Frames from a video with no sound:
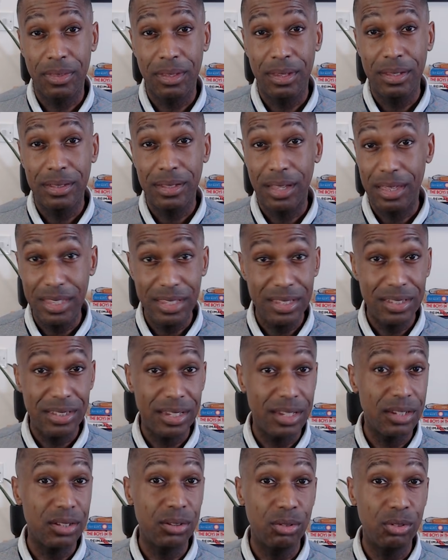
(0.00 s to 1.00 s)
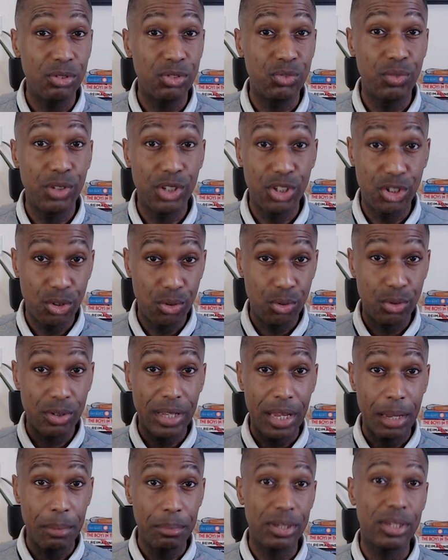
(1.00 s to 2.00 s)
Now, these signals
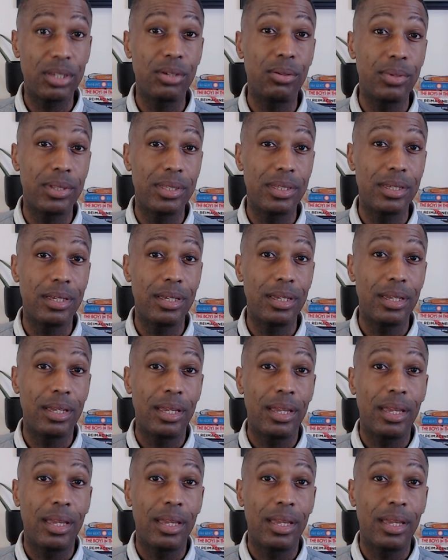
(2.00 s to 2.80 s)
reduce ambiguity,